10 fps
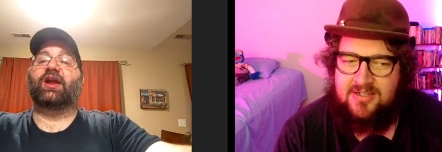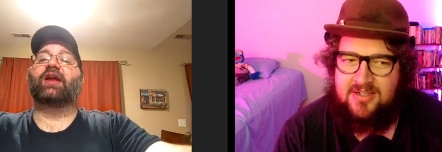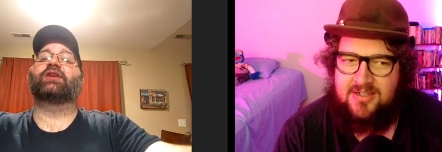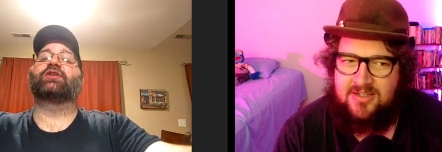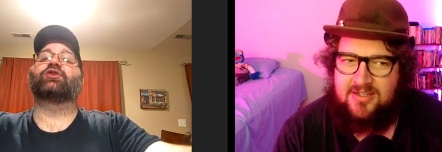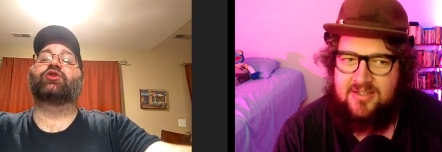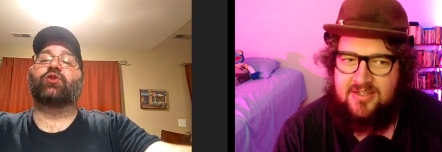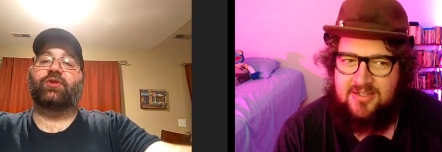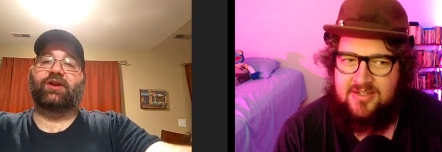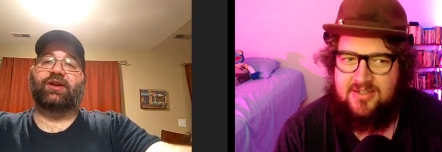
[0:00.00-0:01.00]
Speaker 1: and
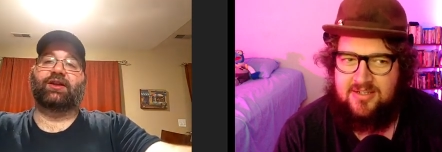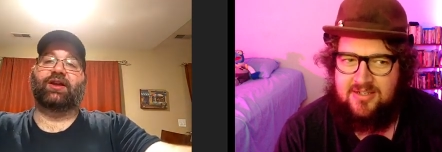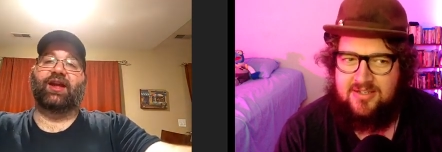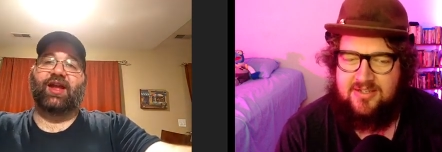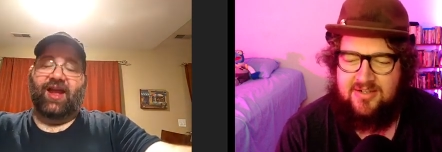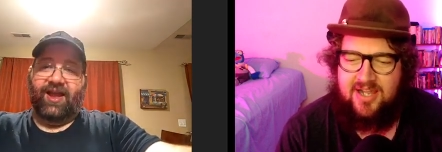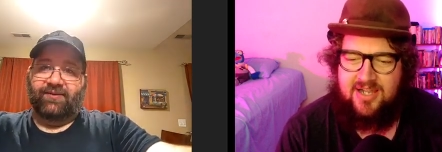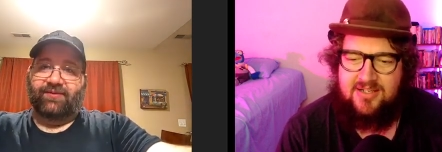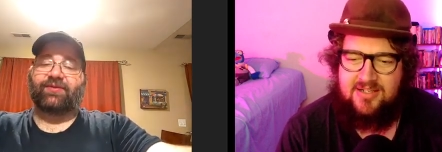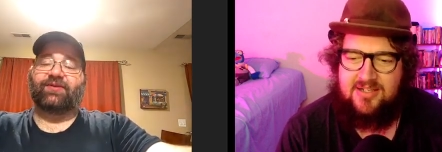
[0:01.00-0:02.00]
enjoy
Speaker 2: okay.
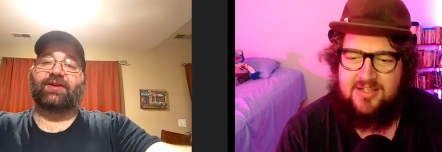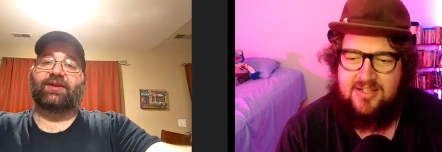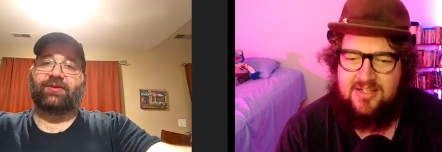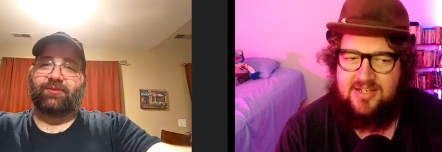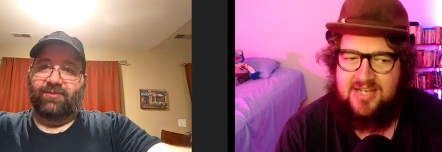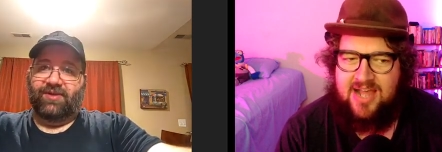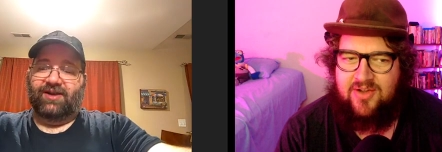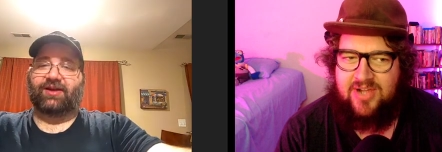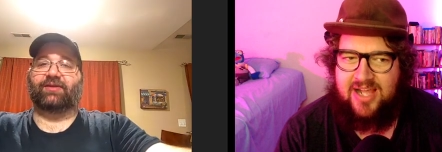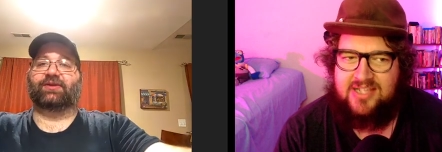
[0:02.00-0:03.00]
every
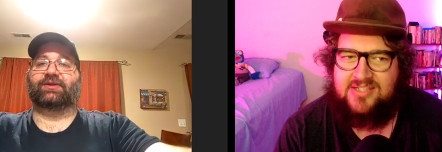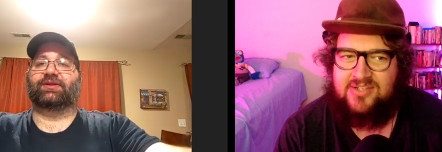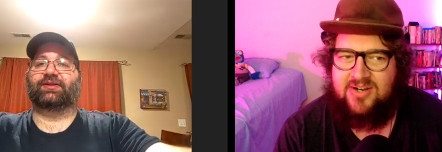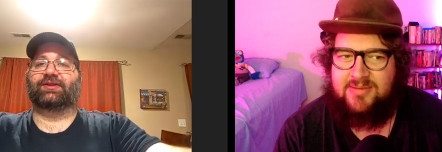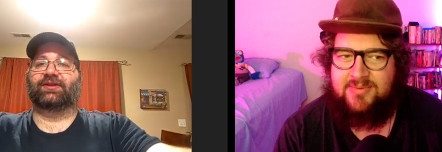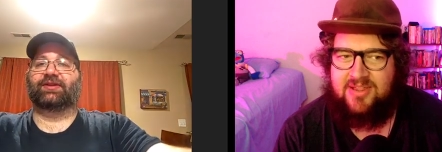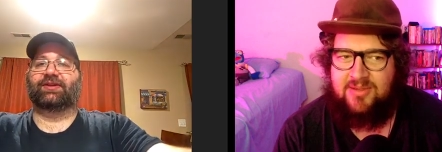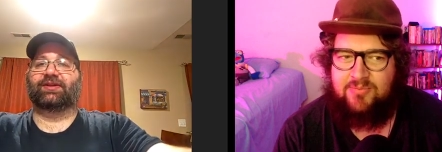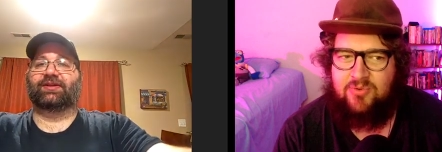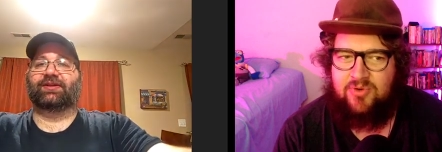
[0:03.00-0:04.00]
Now, minute. It's starting to, the
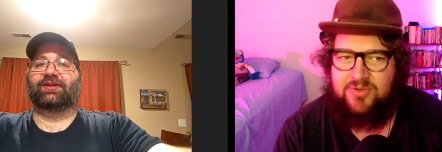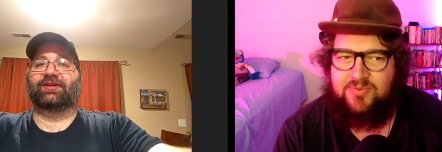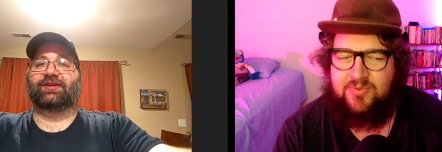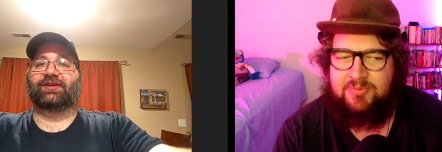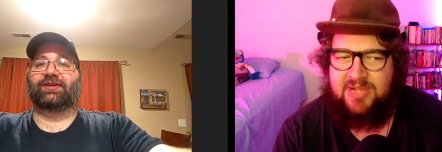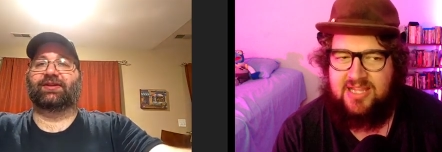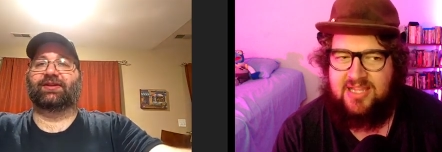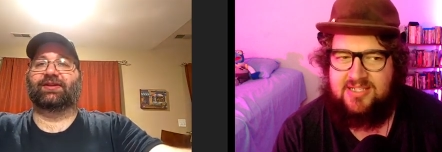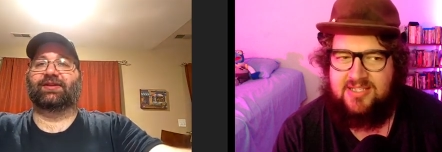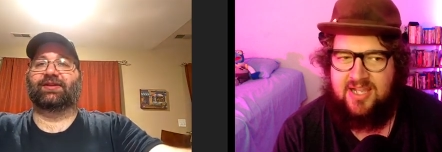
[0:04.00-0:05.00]
more you repeat
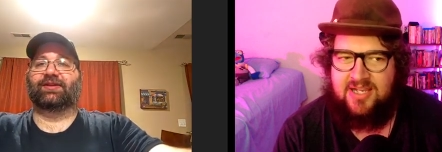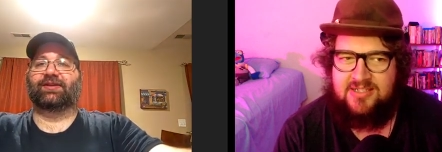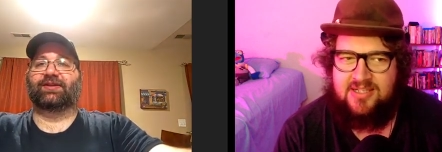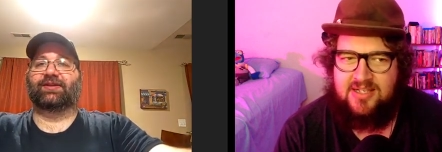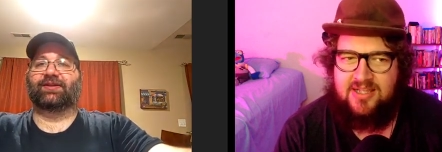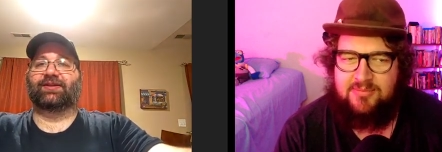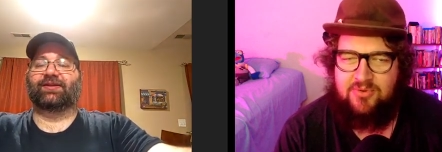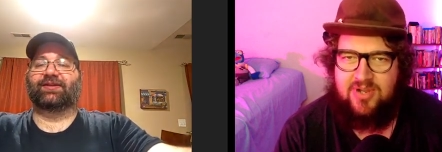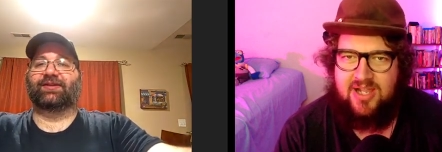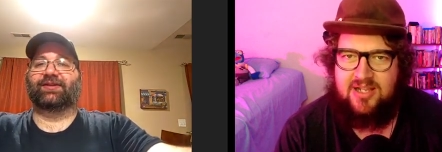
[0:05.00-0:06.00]
these things, and the
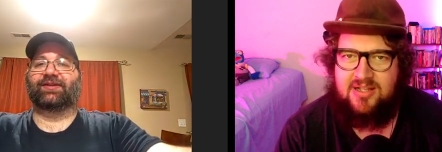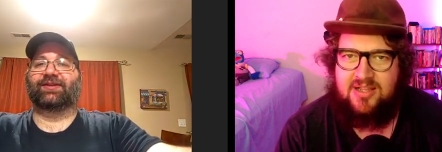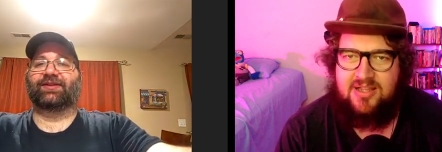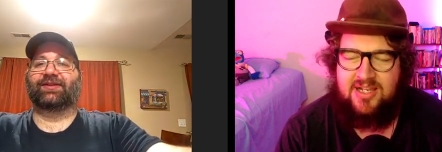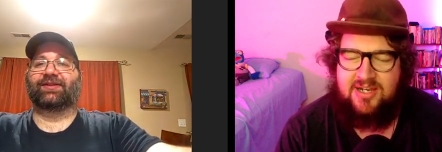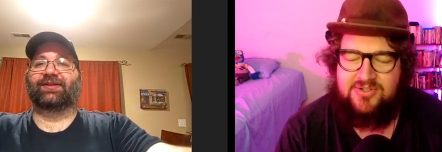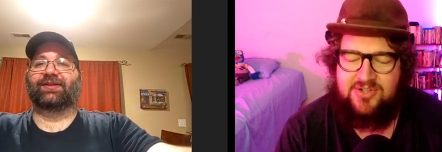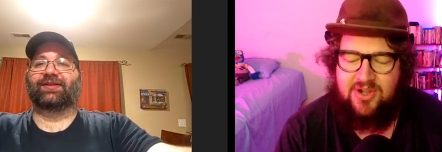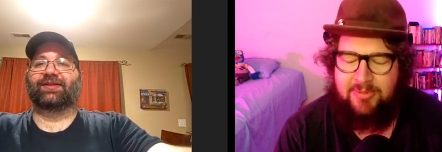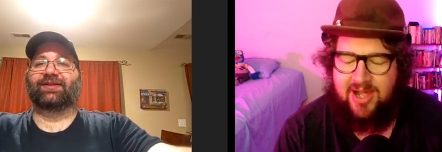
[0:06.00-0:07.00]
more I, the years
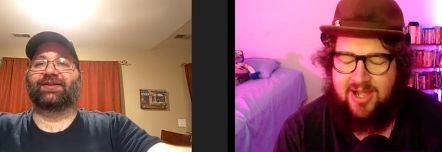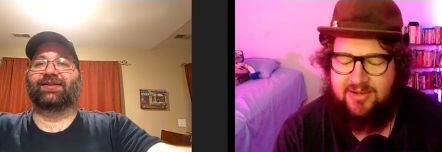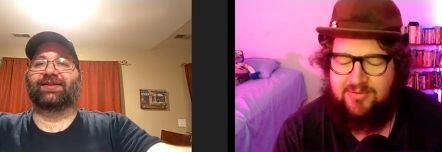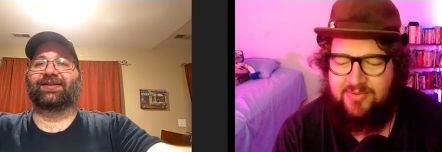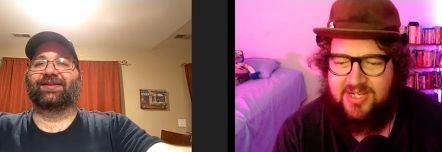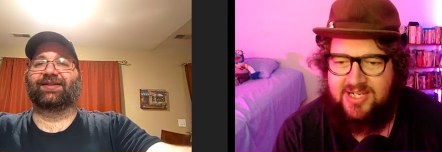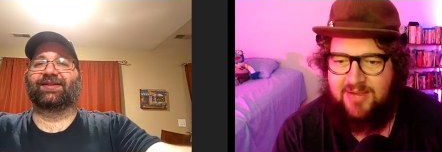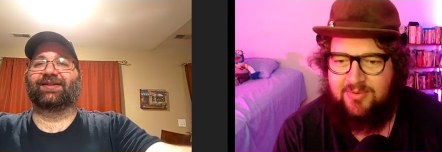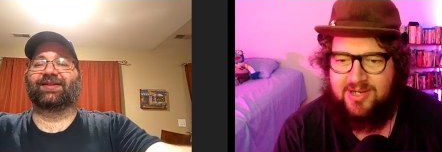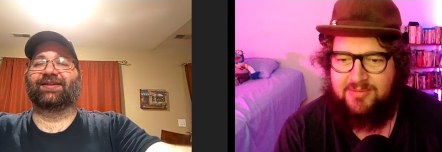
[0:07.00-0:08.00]
go by, one day
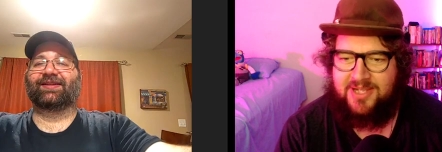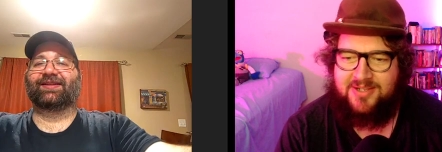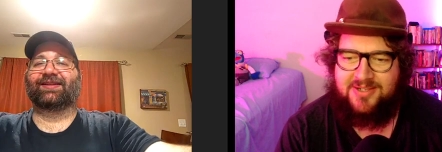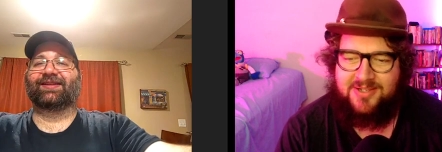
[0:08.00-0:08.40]
we're going to be